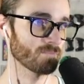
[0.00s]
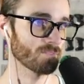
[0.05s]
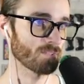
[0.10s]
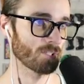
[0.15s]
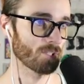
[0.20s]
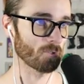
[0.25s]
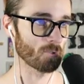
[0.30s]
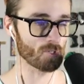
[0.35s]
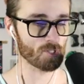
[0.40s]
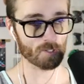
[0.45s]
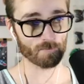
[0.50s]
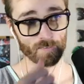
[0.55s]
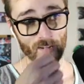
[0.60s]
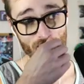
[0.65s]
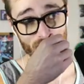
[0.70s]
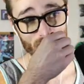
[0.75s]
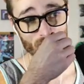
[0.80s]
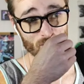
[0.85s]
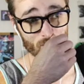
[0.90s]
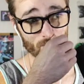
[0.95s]
Of course,
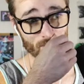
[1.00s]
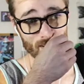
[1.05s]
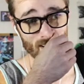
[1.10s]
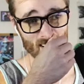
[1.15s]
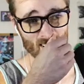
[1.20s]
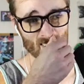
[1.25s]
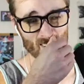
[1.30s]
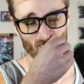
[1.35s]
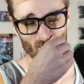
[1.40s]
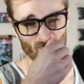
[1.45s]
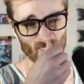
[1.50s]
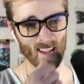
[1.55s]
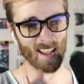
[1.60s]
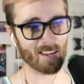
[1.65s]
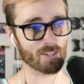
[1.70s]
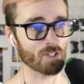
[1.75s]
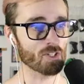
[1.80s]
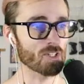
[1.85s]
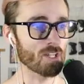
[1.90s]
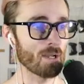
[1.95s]
faster speeds, our
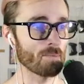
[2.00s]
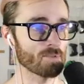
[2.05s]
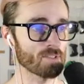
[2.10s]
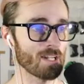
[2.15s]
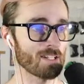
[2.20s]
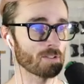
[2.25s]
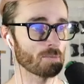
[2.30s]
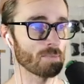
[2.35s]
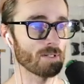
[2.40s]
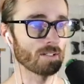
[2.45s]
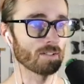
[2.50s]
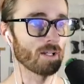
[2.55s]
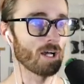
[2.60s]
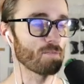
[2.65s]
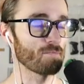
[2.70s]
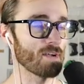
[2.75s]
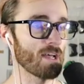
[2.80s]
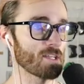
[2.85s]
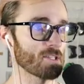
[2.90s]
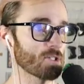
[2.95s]
reaction time is gonna have to be a
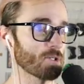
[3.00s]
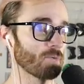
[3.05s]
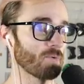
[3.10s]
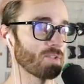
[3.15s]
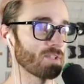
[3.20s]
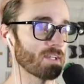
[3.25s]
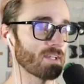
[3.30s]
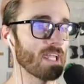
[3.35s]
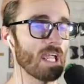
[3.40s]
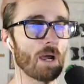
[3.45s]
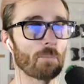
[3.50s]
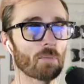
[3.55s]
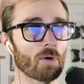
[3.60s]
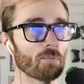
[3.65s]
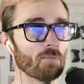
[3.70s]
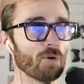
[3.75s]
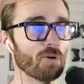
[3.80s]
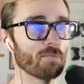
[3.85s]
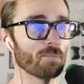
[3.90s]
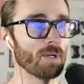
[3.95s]
lot faster with the camera
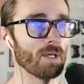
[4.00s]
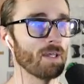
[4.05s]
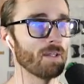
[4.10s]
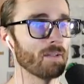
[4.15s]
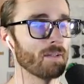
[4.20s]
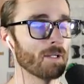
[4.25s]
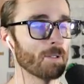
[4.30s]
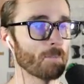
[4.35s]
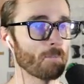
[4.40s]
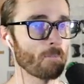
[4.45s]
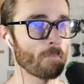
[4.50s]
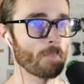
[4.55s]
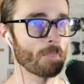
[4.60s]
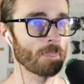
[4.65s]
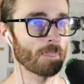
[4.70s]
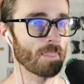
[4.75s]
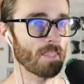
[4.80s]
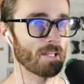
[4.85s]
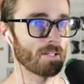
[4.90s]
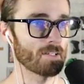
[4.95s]
movement
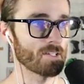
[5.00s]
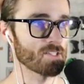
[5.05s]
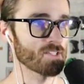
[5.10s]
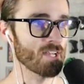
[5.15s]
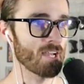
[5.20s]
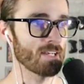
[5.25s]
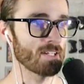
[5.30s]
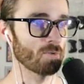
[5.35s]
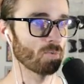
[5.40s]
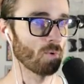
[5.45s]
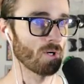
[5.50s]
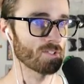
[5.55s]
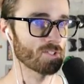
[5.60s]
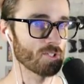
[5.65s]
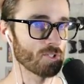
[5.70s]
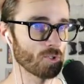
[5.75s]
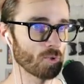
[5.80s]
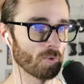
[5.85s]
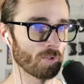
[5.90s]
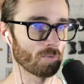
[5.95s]
and deciding what to
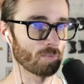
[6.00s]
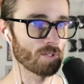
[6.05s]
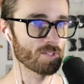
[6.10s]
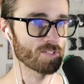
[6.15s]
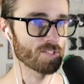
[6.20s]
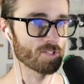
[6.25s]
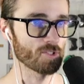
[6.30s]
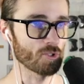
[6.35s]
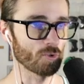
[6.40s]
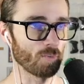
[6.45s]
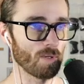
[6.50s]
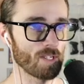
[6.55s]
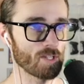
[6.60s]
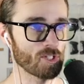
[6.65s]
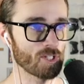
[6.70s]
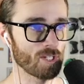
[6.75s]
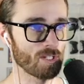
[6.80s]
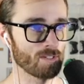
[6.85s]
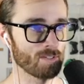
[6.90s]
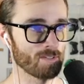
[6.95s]
do in what
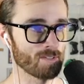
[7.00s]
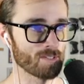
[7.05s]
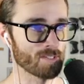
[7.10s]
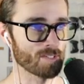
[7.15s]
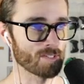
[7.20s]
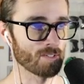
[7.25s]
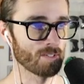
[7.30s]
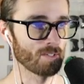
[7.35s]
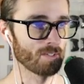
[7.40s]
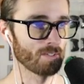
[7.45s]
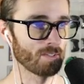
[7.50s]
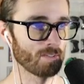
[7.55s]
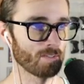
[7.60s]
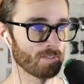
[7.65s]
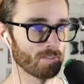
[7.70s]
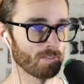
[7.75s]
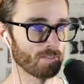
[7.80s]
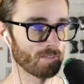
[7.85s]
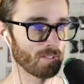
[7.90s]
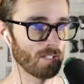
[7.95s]
situations.
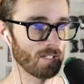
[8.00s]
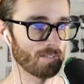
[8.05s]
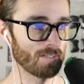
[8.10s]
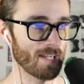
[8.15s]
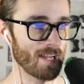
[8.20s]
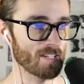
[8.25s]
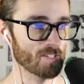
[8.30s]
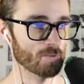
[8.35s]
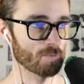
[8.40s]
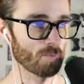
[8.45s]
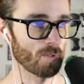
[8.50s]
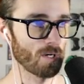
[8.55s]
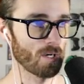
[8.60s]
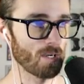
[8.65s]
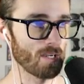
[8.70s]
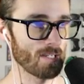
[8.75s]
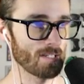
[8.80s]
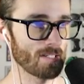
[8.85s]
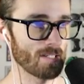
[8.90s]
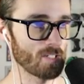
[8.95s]
And that's where
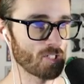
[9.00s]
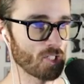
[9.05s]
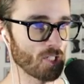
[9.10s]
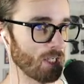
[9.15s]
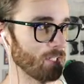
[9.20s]
it gets you.